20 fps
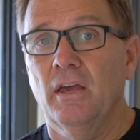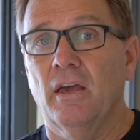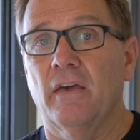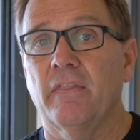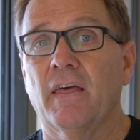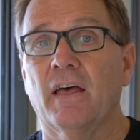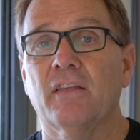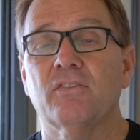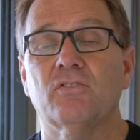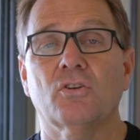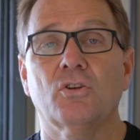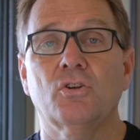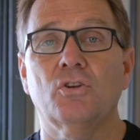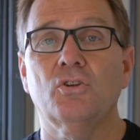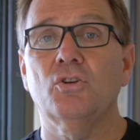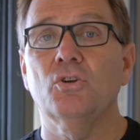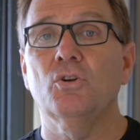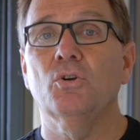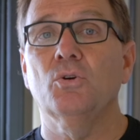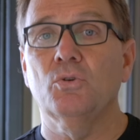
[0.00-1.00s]
And that's a
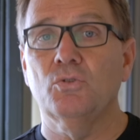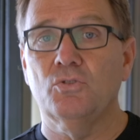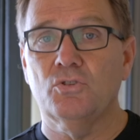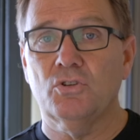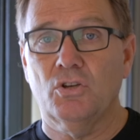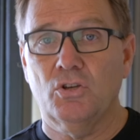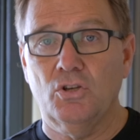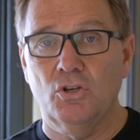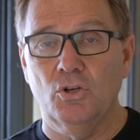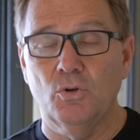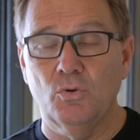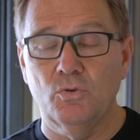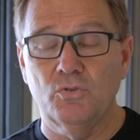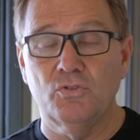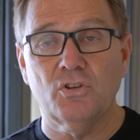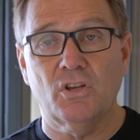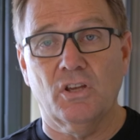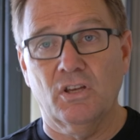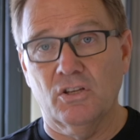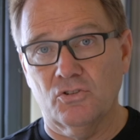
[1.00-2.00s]
huge,
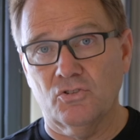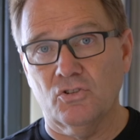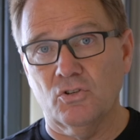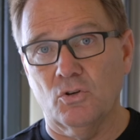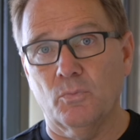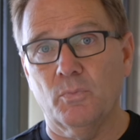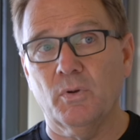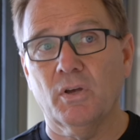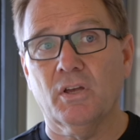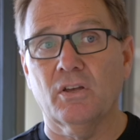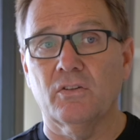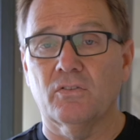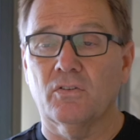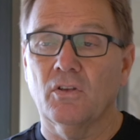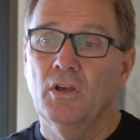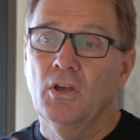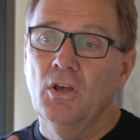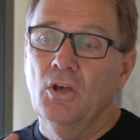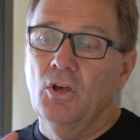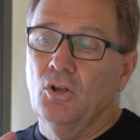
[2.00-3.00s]
huge issue because
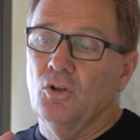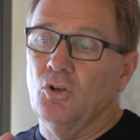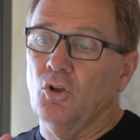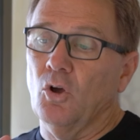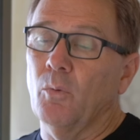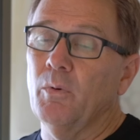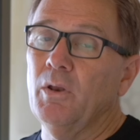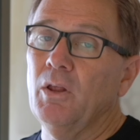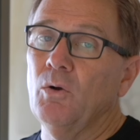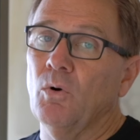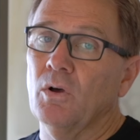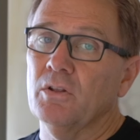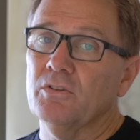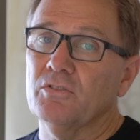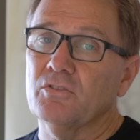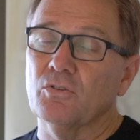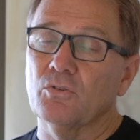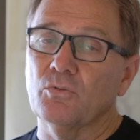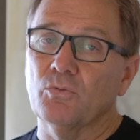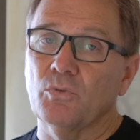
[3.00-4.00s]
nobody
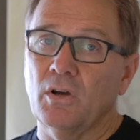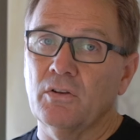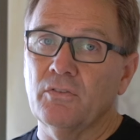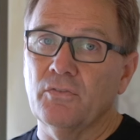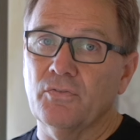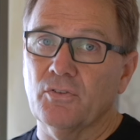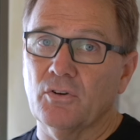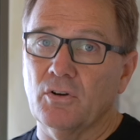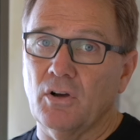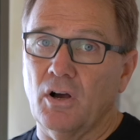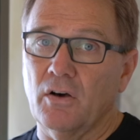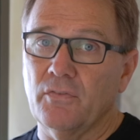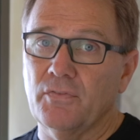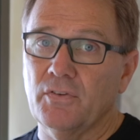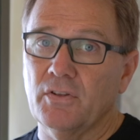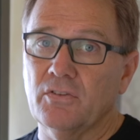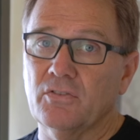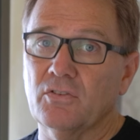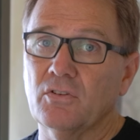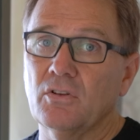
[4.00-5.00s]
wants to run for
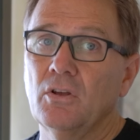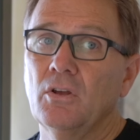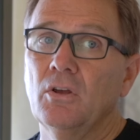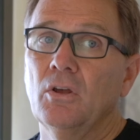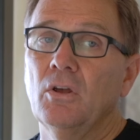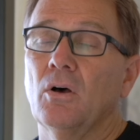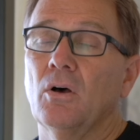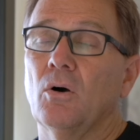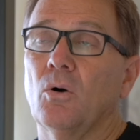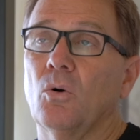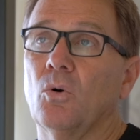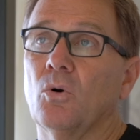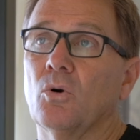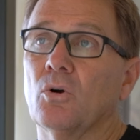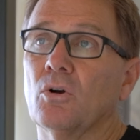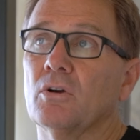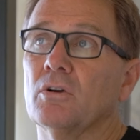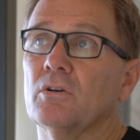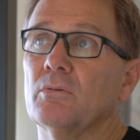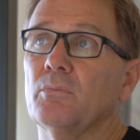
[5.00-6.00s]
office
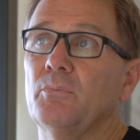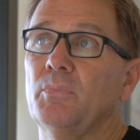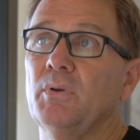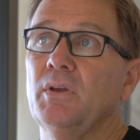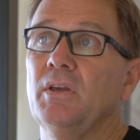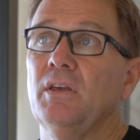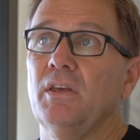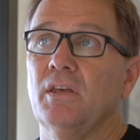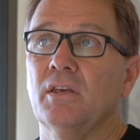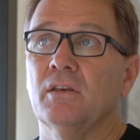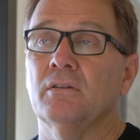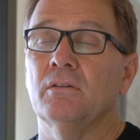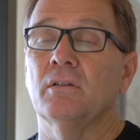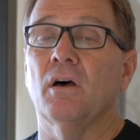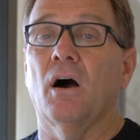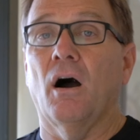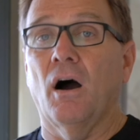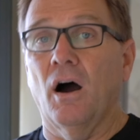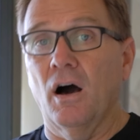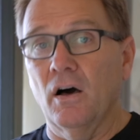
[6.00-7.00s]
or be in
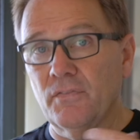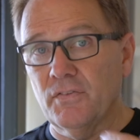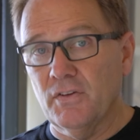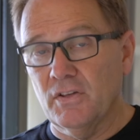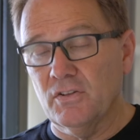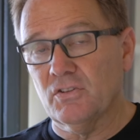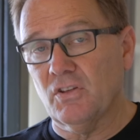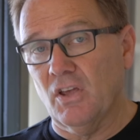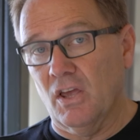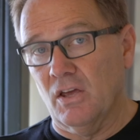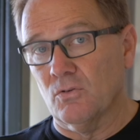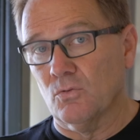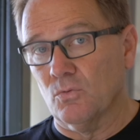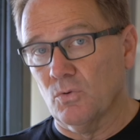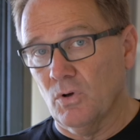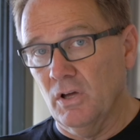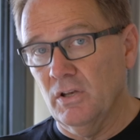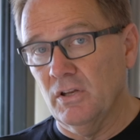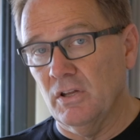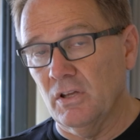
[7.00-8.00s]
office and
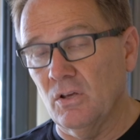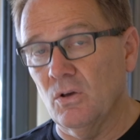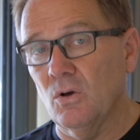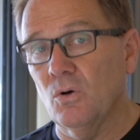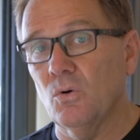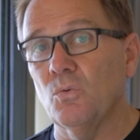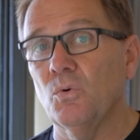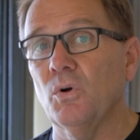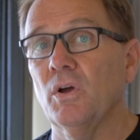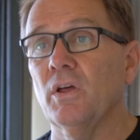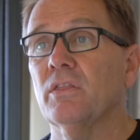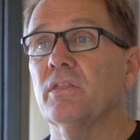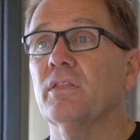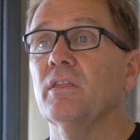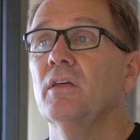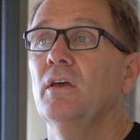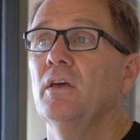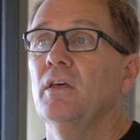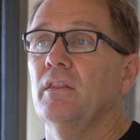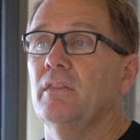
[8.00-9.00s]
running with
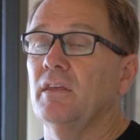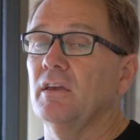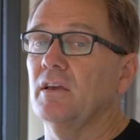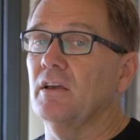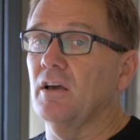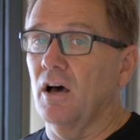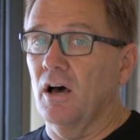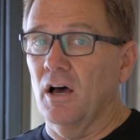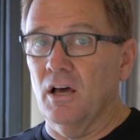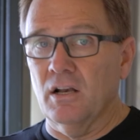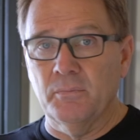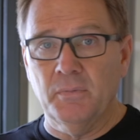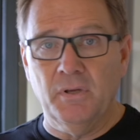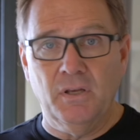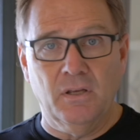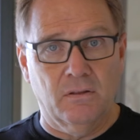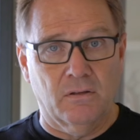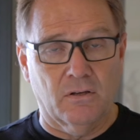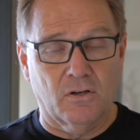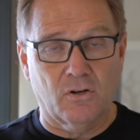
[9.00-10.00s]
the
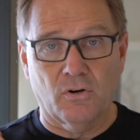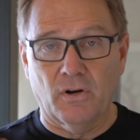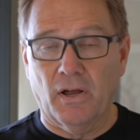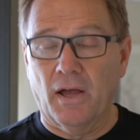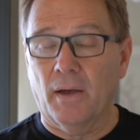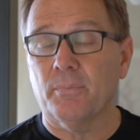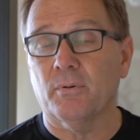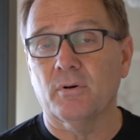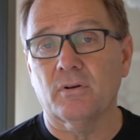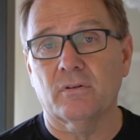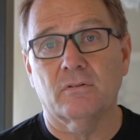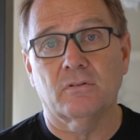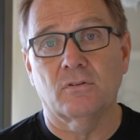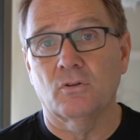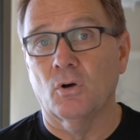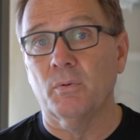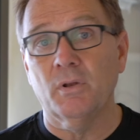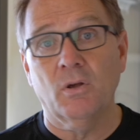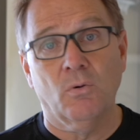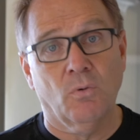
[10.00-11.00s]
economy in the crapper.
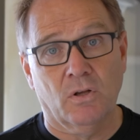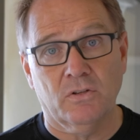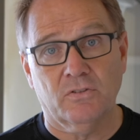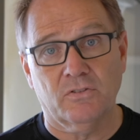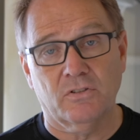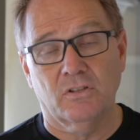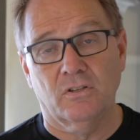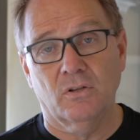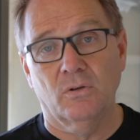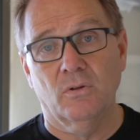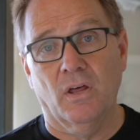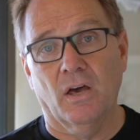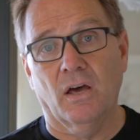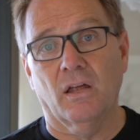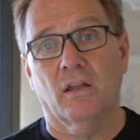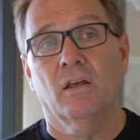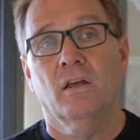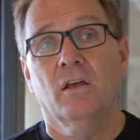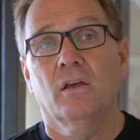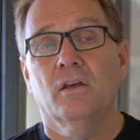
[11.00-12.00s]
Nobody wants to do
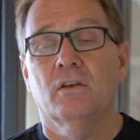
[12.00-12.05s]
that.